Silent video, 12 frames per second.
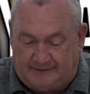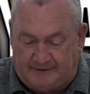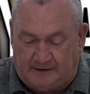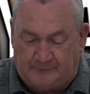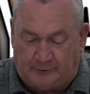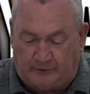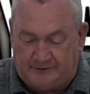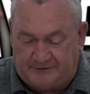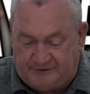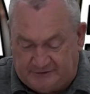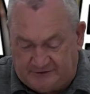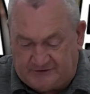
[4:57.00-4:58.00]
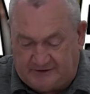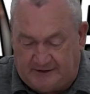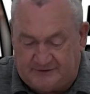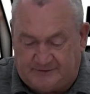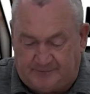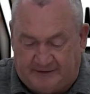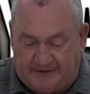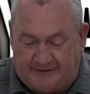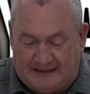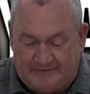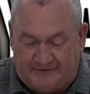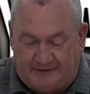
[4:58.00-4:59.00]
And then in parentheses it says, it
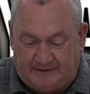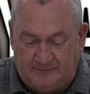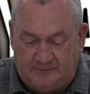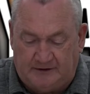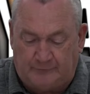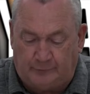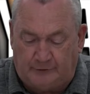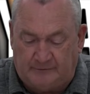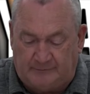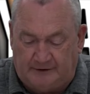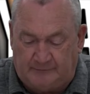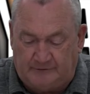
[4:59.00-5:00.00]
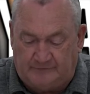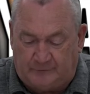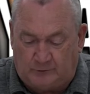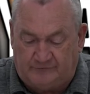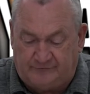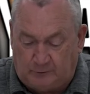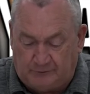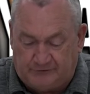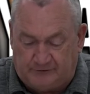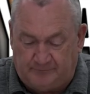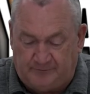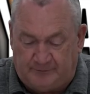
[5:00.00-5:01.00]
had evidently been rebuilt before
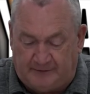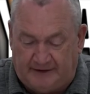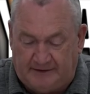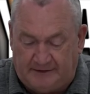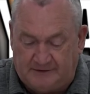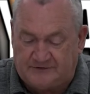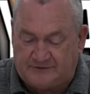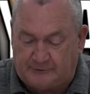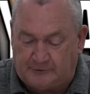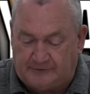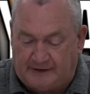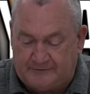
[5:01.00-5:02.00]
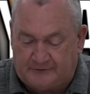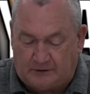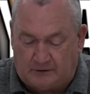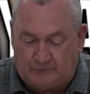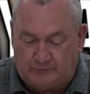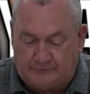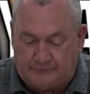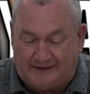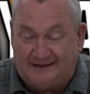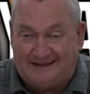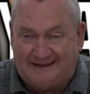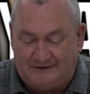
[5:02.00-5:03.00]
Fulton made his survey of the Tar
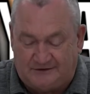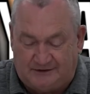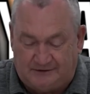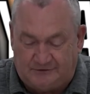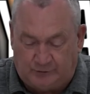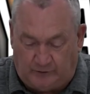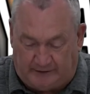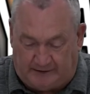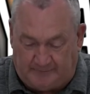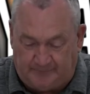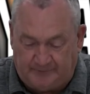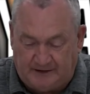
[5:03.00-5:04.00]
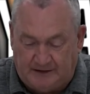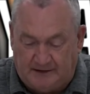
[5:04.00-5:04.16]
River in 1820.